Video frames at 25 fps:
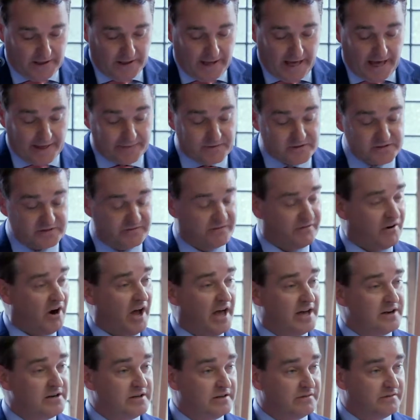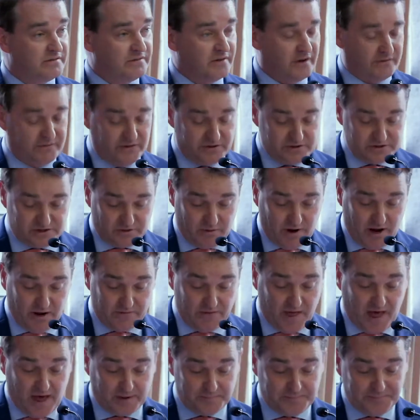And there's a variety of issues around
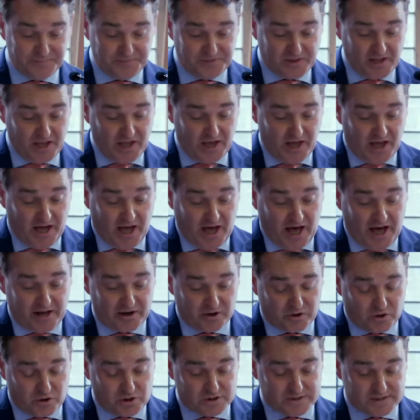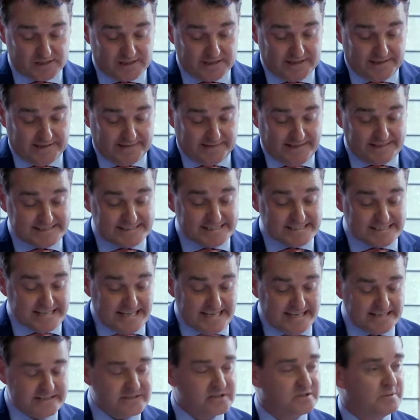that. And of course, this is
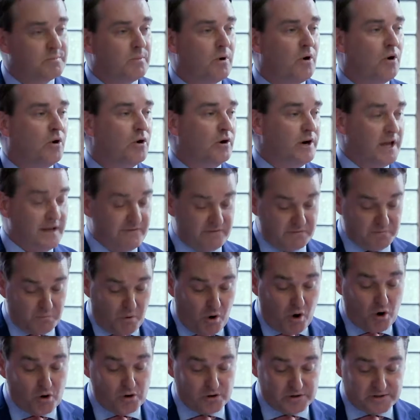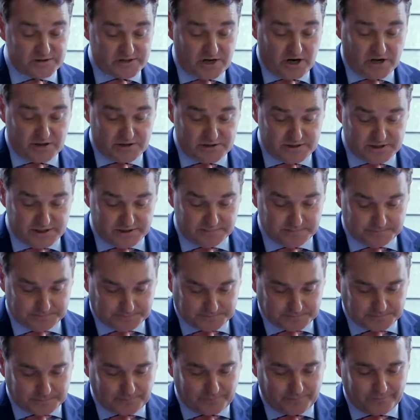leading to even more uncertainty
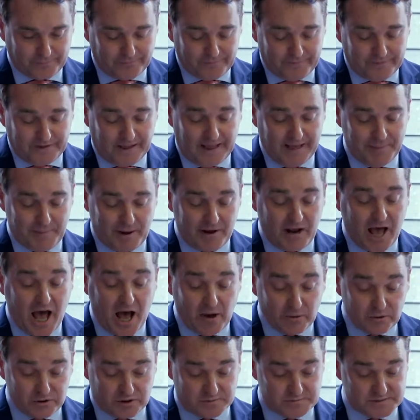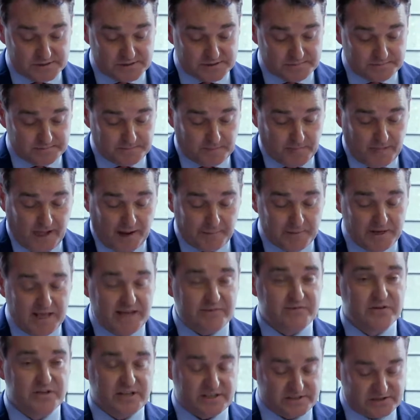about outcomes. And we
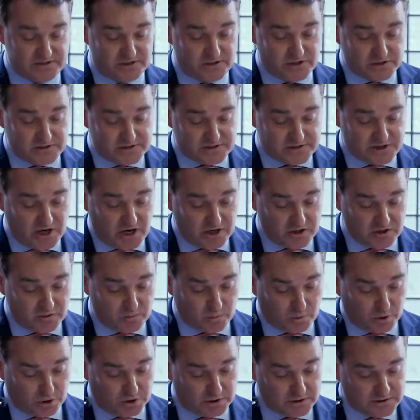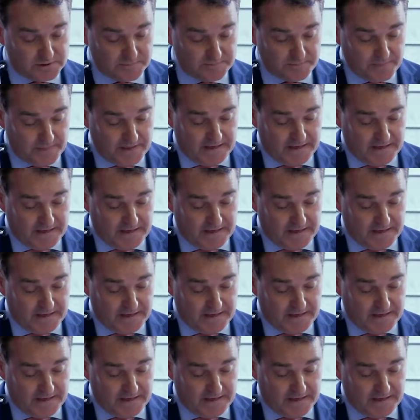live in this uncertain world.